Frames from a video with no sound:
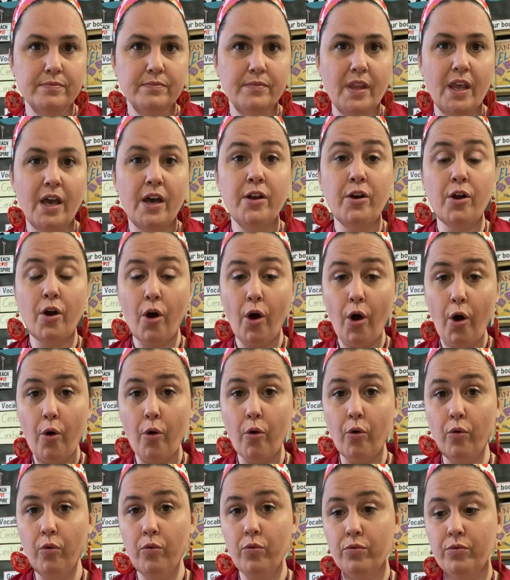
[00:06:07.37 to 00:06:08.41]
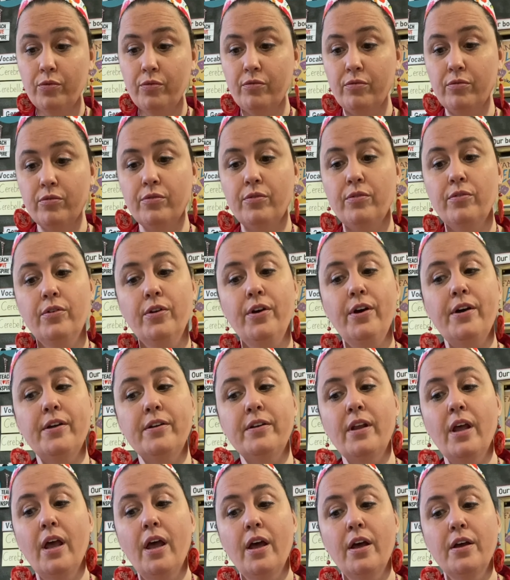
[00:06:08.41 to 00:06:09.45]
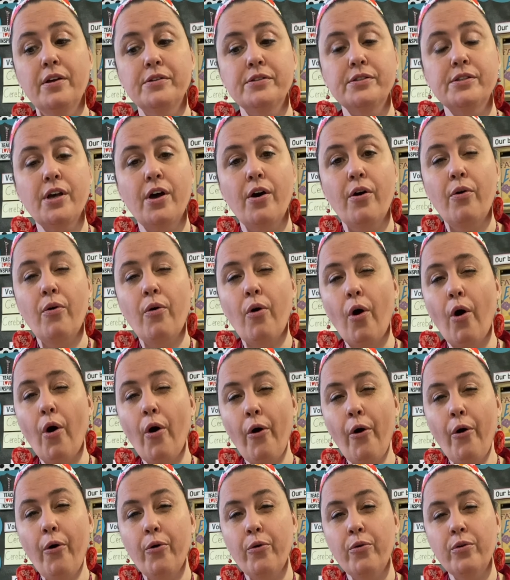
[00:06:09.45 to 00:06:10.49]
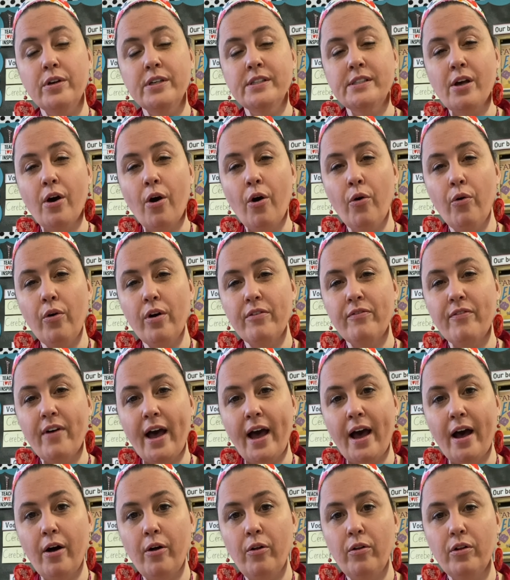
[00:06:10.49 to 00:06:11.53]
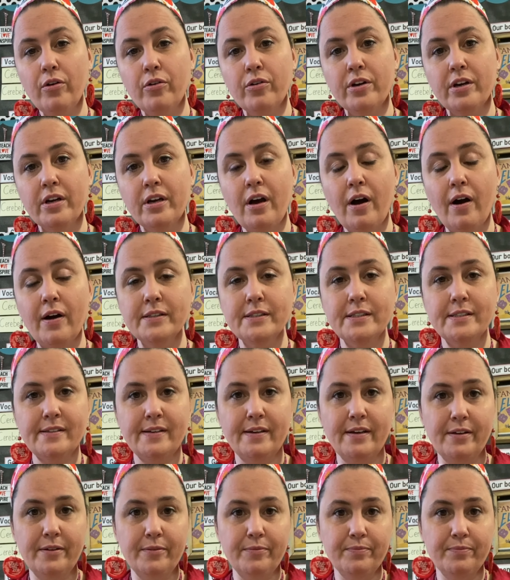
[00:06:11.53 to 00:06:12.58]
An O. Good. So O, is O a vowel or a consonant?